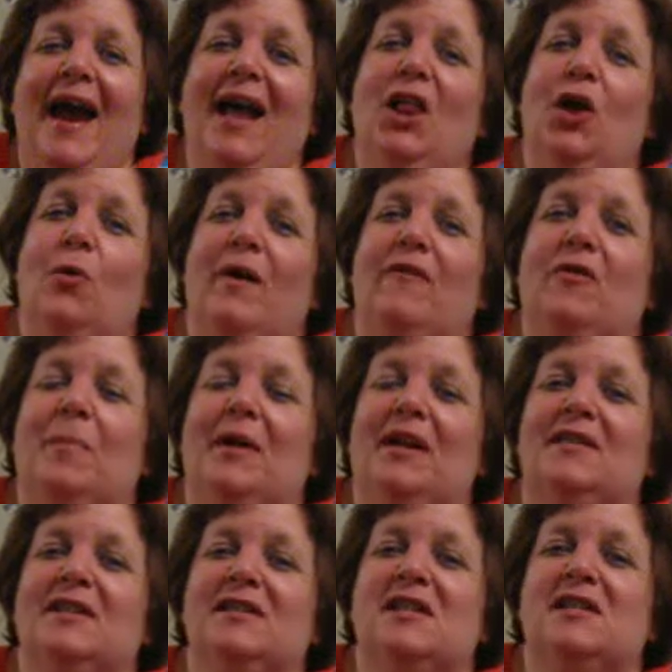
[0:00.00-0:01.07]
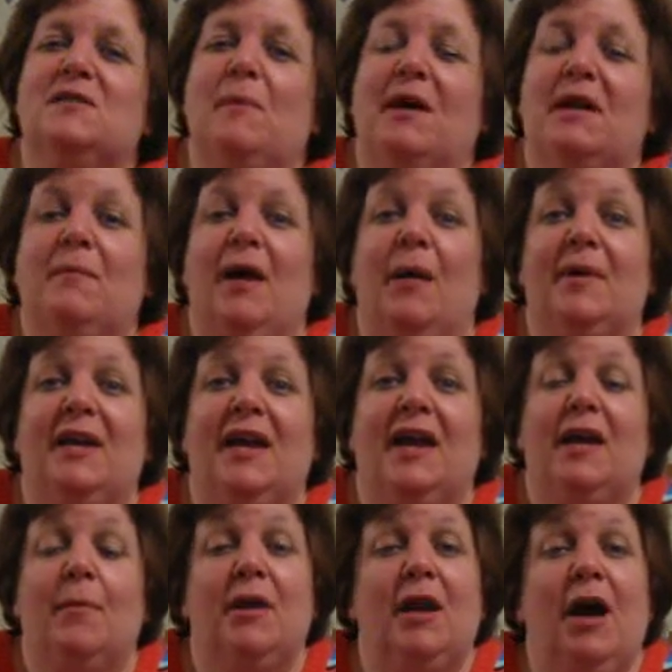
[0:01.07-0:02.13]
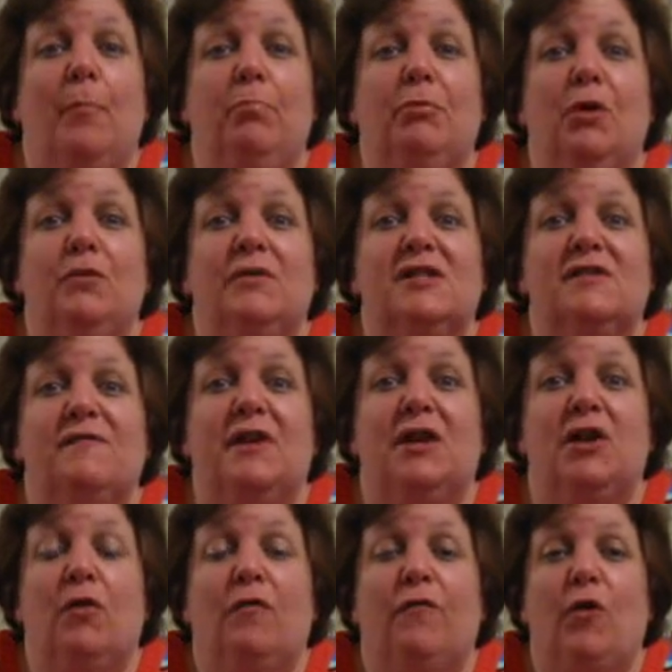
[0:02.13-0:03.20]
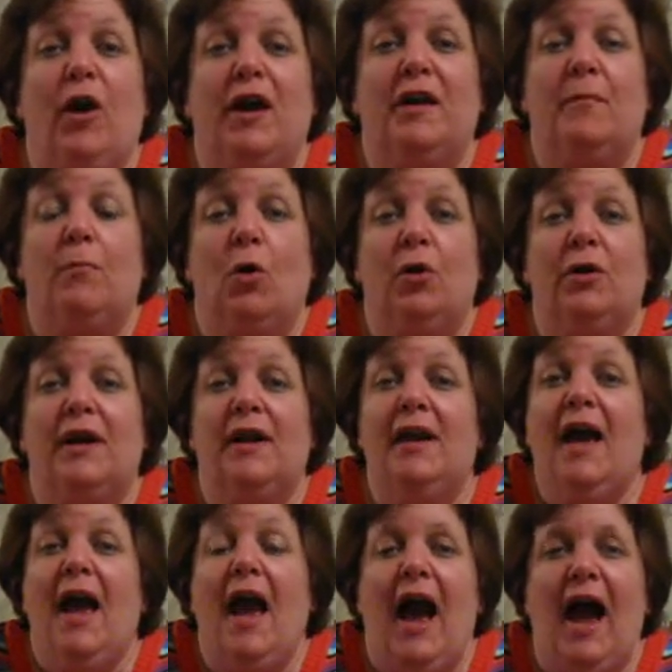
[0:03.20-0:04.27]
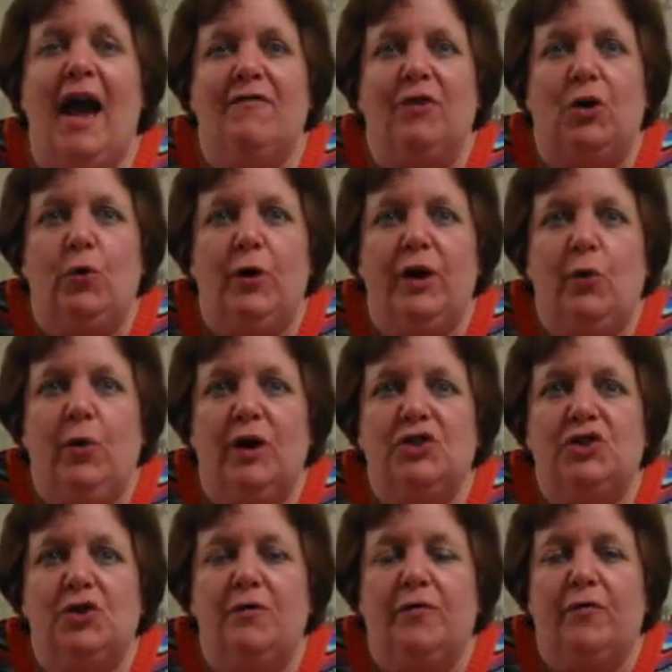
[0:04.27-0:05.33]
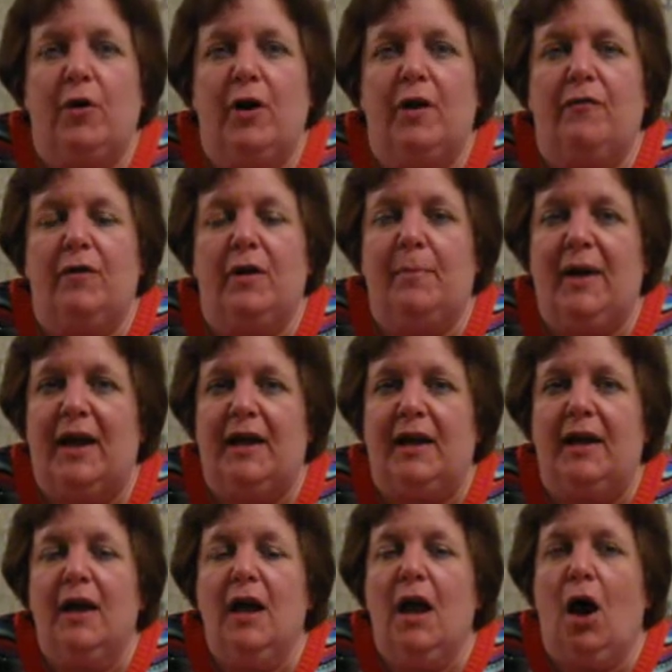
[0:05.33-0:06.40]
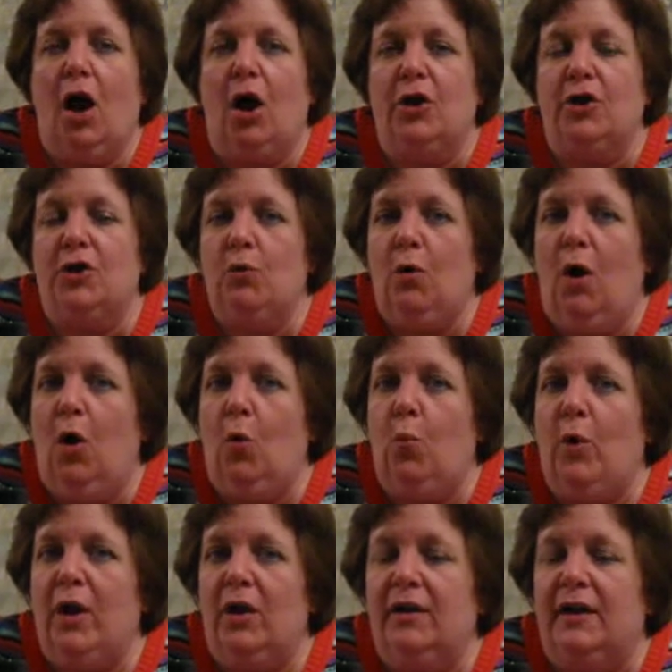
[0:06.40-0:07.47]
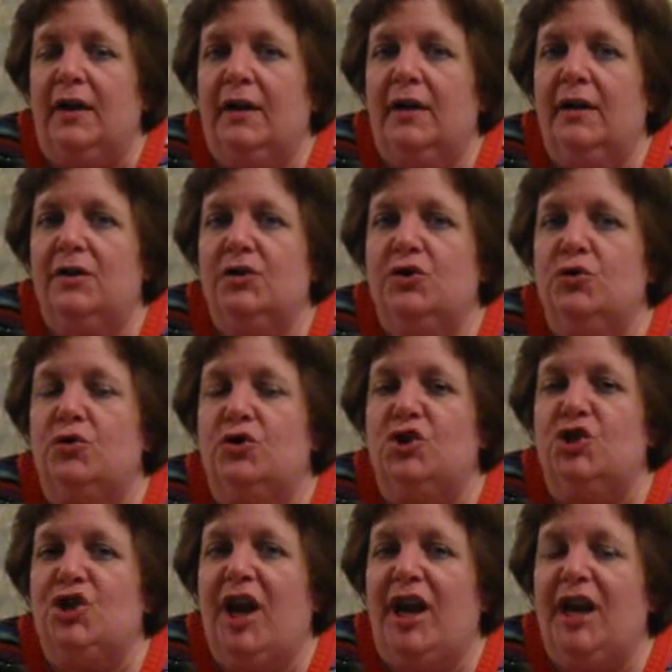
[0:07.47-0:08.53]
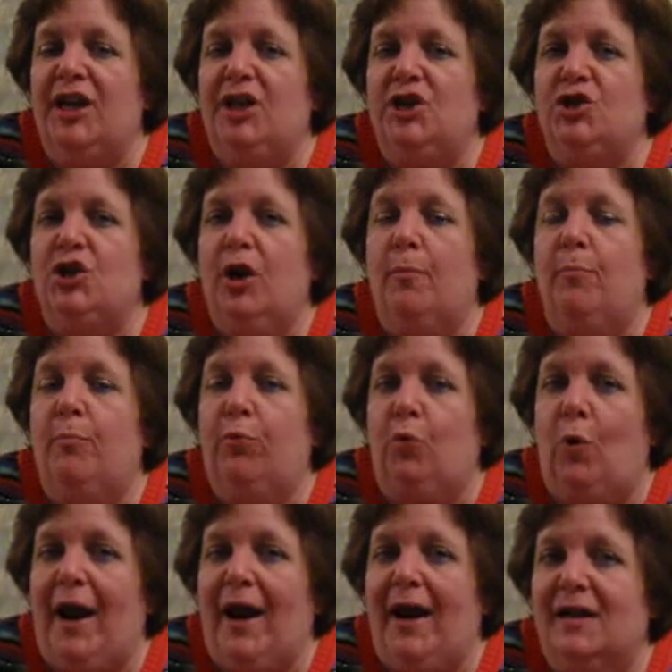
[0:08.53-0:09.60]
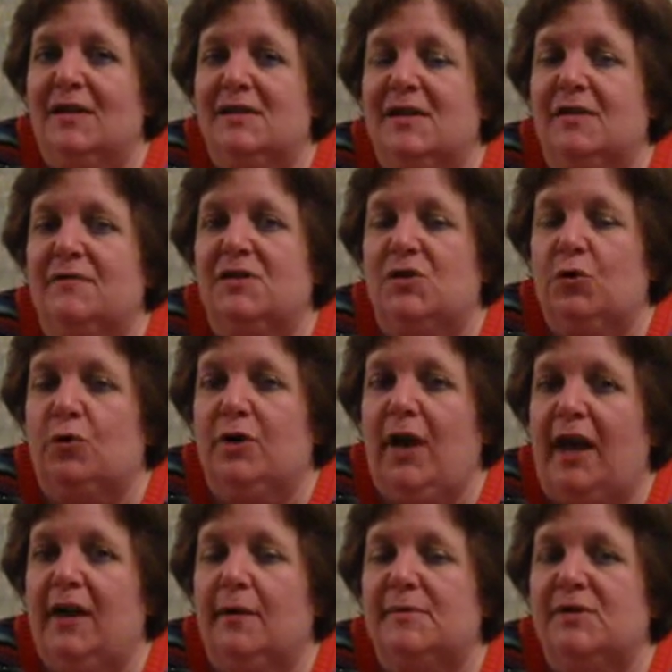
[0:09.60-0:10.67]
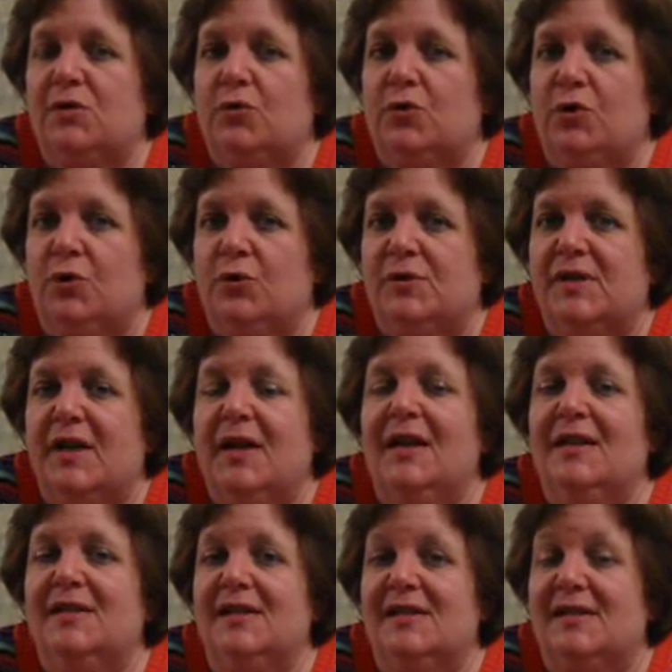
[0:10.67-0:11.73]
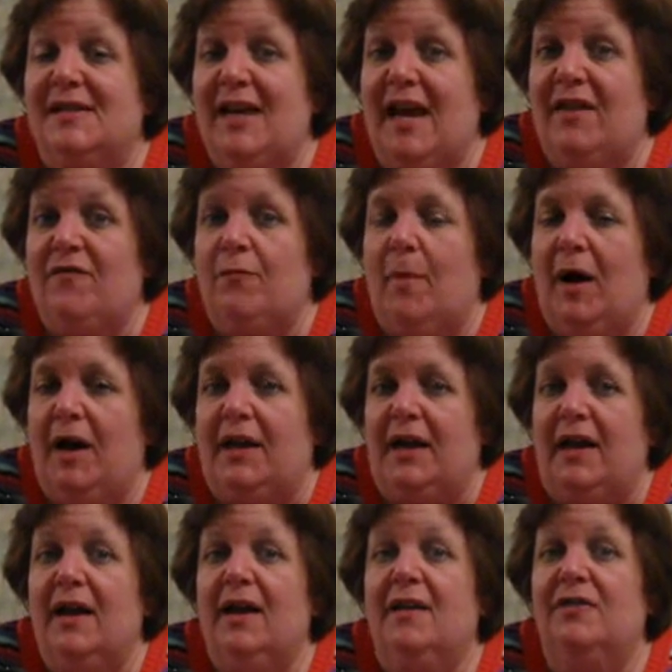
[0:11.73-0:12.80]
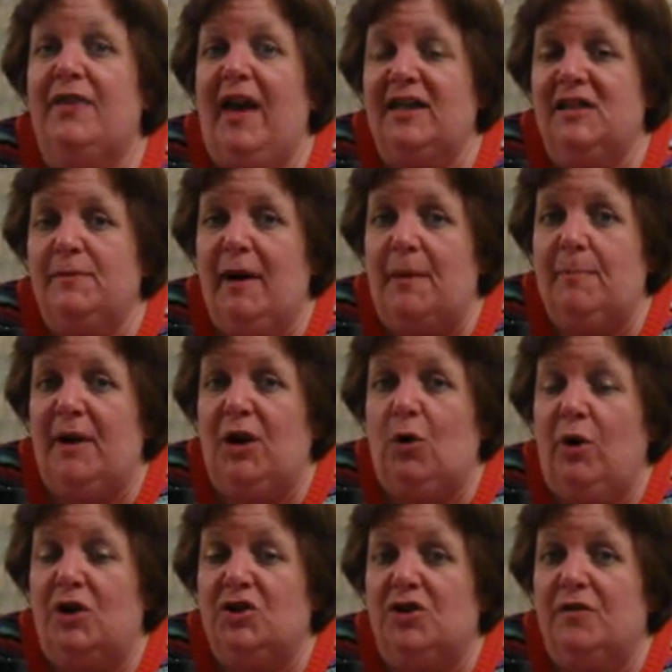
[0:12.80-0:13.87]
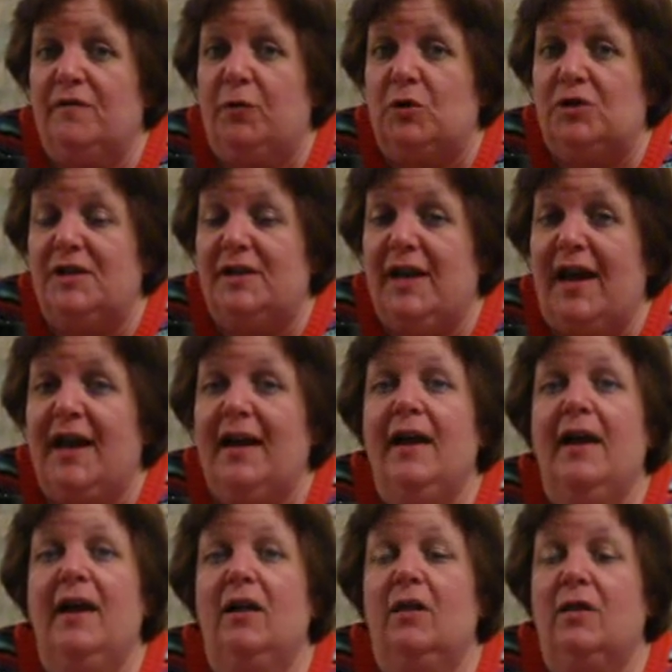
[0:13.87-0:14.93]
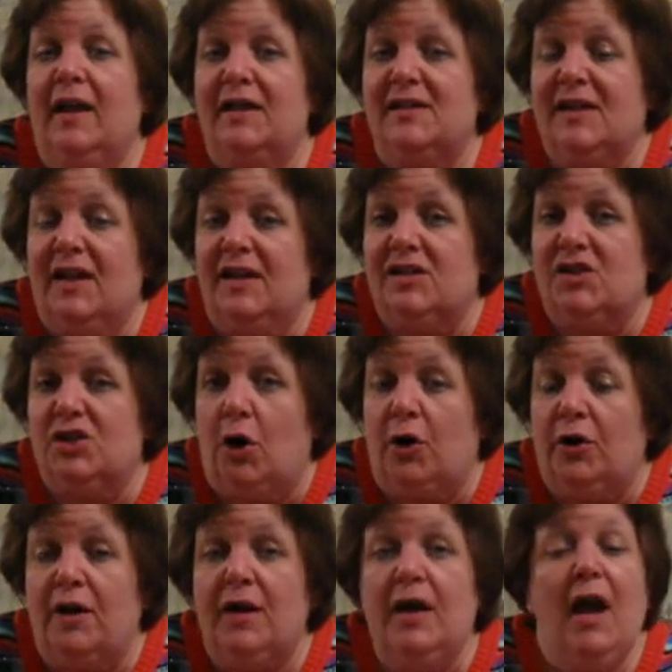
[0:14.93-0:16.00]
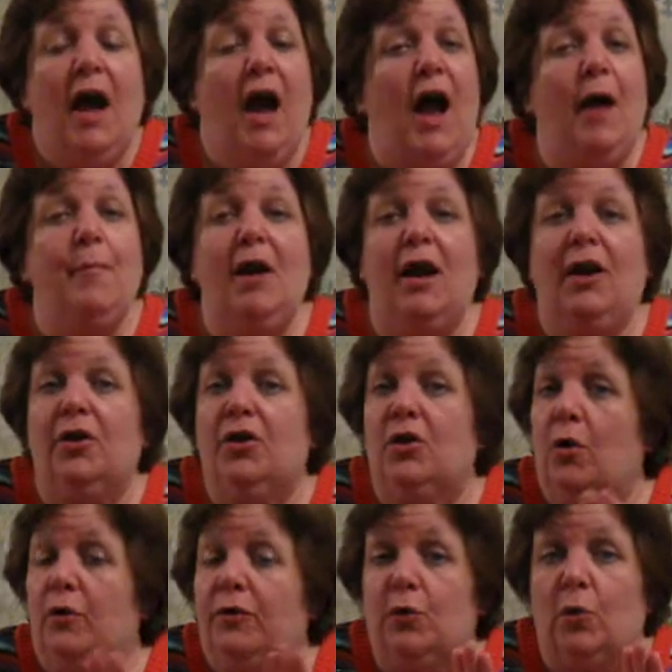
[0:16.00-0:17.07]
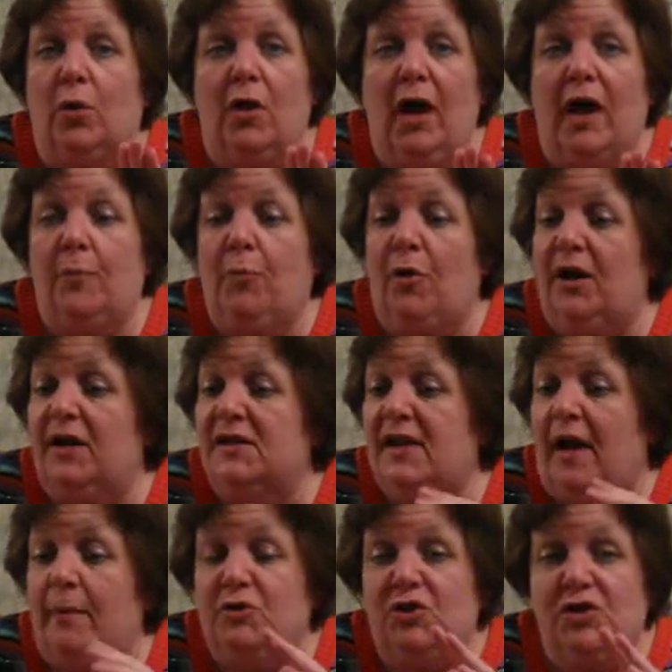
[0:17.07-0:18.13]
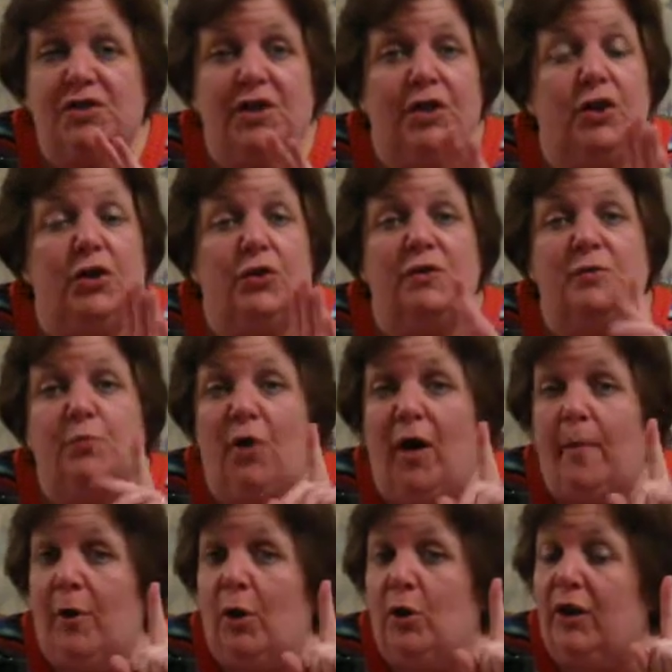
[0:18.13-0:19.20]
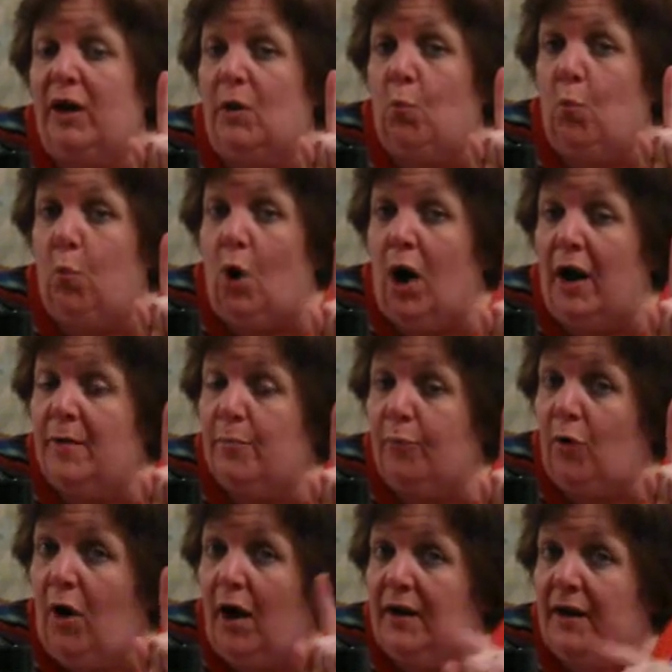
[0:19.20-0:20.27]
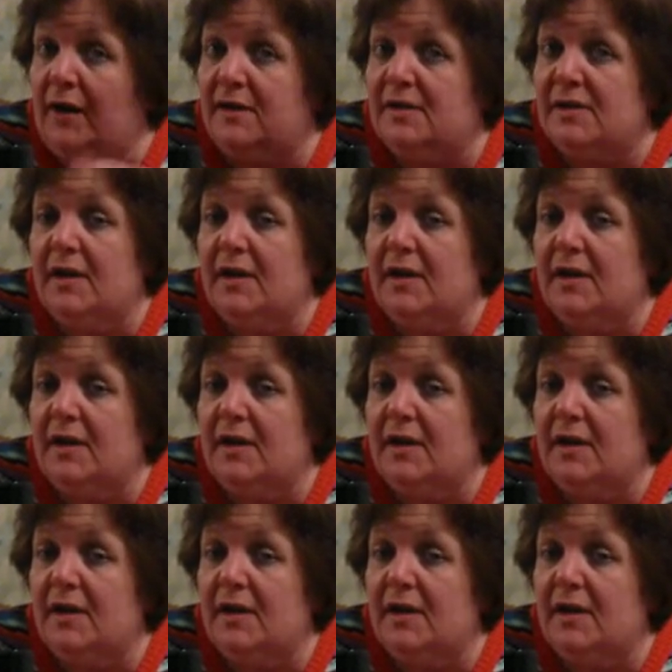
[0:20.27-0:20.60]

Hello everybody, this is Money Mom again. I'm going to upload this video Friday morning. I have a quick question for everybody. Are you all willing to change brands of certain items you use to save money? That's my big question for today. Let's get started. I'm not going to go through a lot of products. I'm just going to use primarily one product